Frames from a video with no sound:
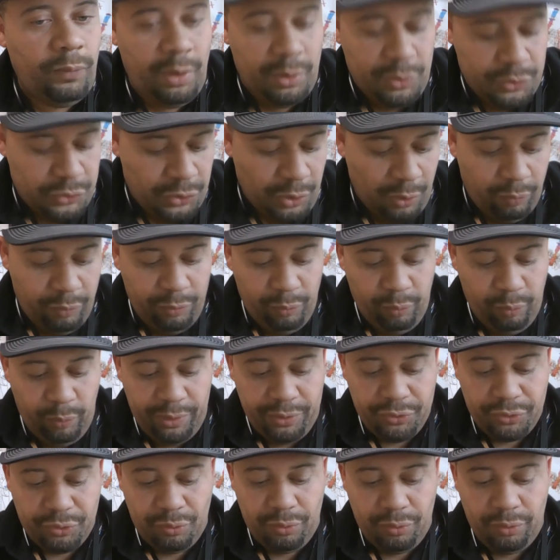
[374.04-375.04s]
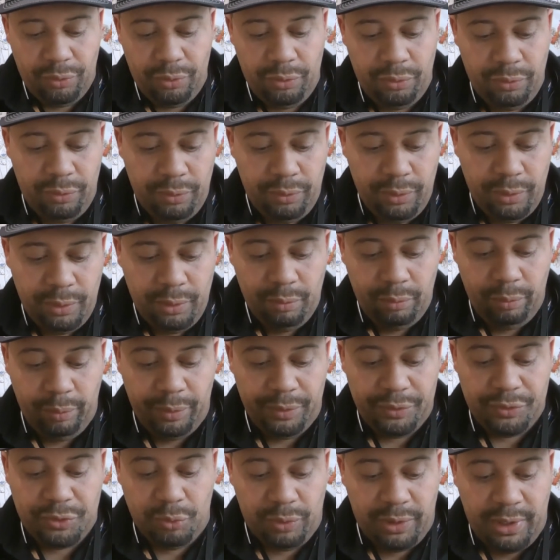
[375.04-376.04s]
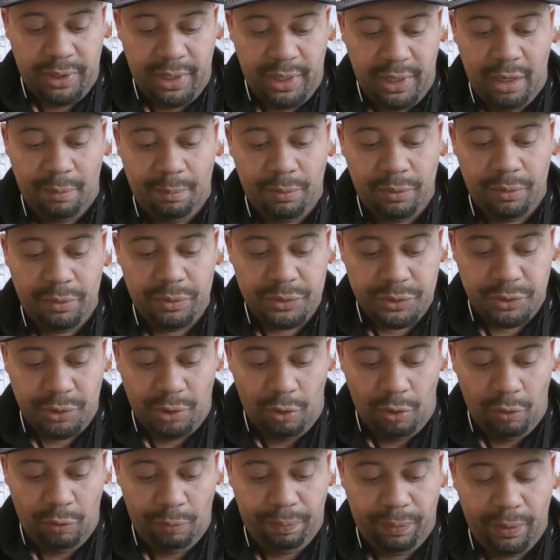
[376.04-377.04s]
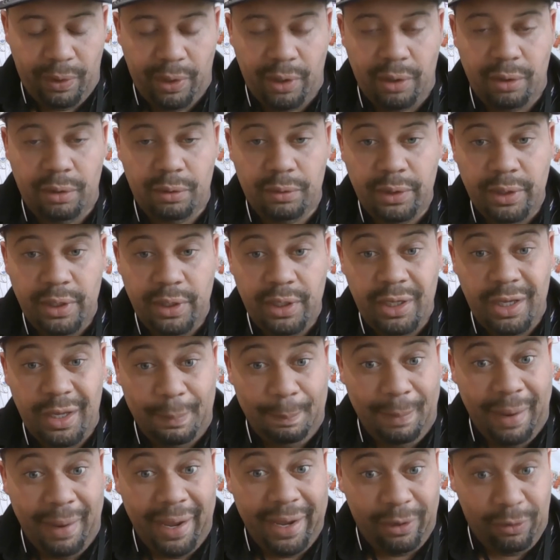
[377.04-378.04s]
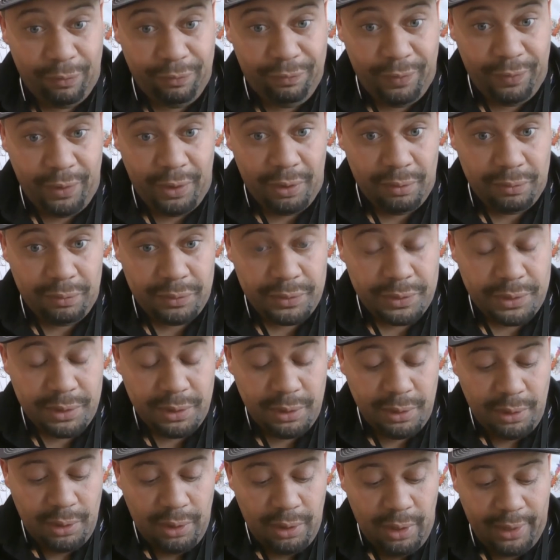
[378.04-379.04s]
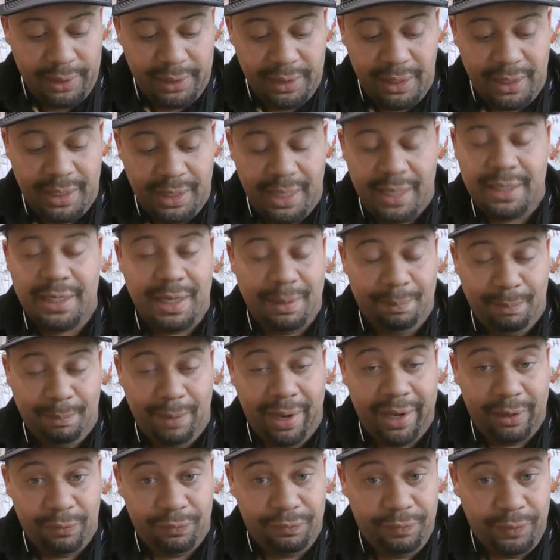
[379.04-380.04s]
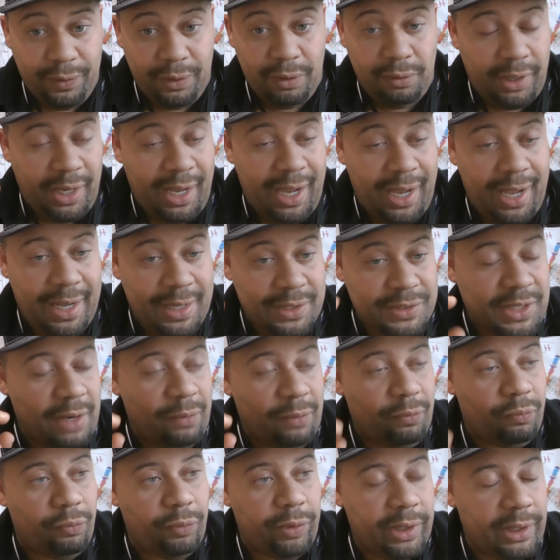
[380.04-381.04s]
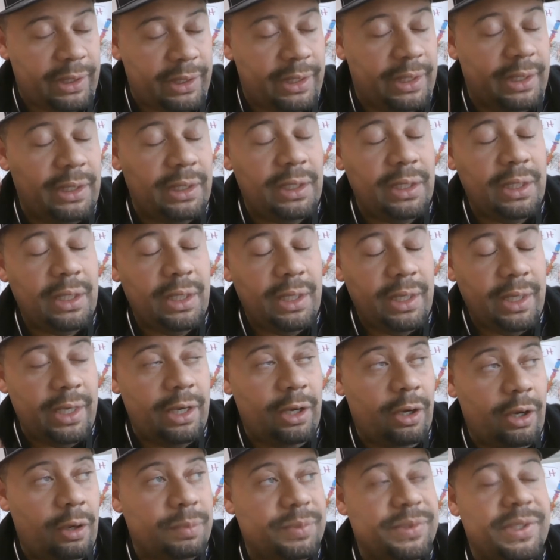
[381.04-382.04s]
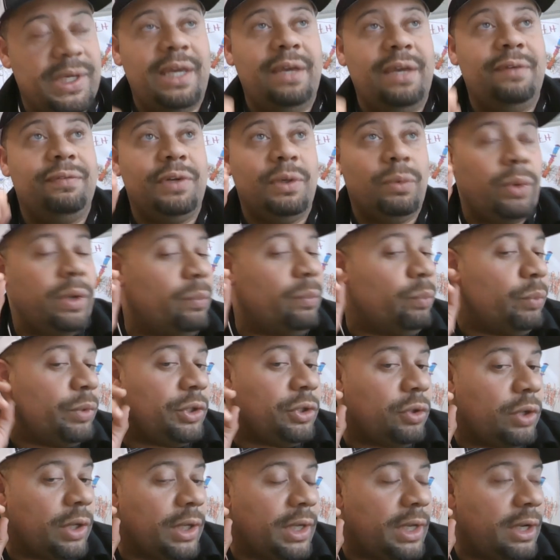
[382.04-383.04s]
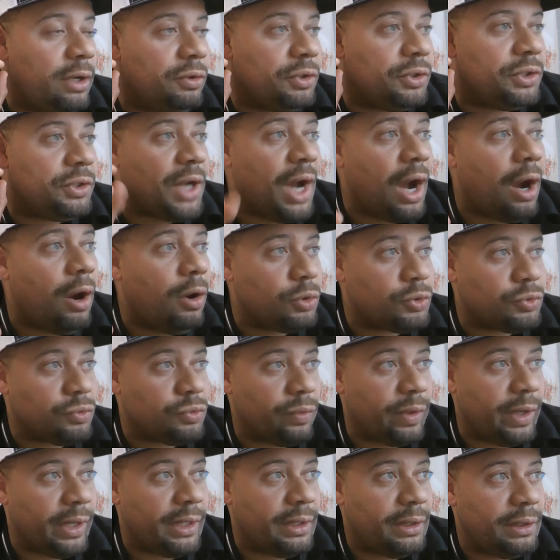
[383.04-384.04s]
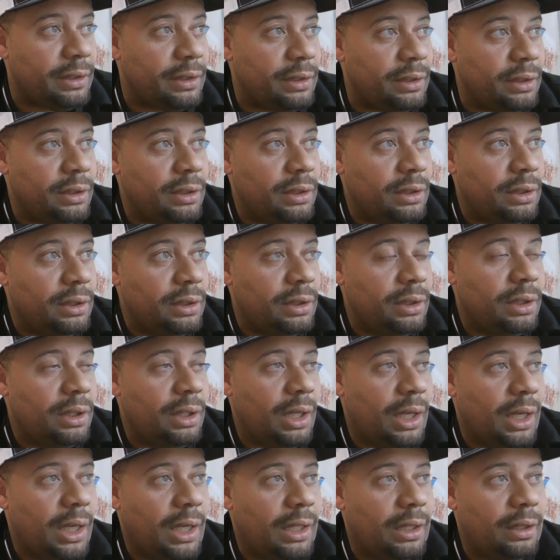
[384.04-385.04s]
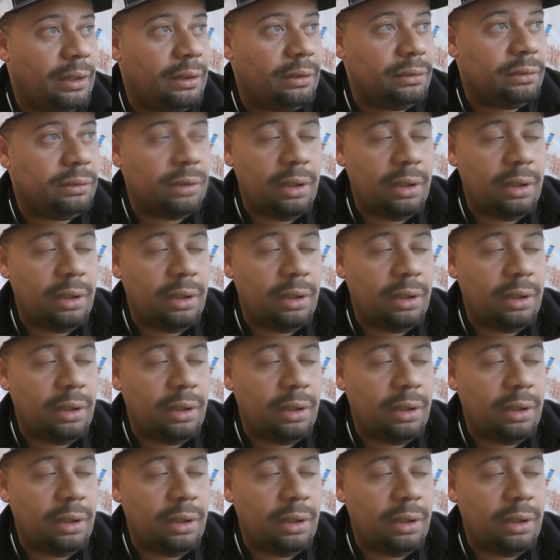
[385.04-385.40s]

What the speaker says: so we went through cameras, GoPro, and microphones. Again, that microphone, guys, that really helps. Even when you can hear the dogs running, uh,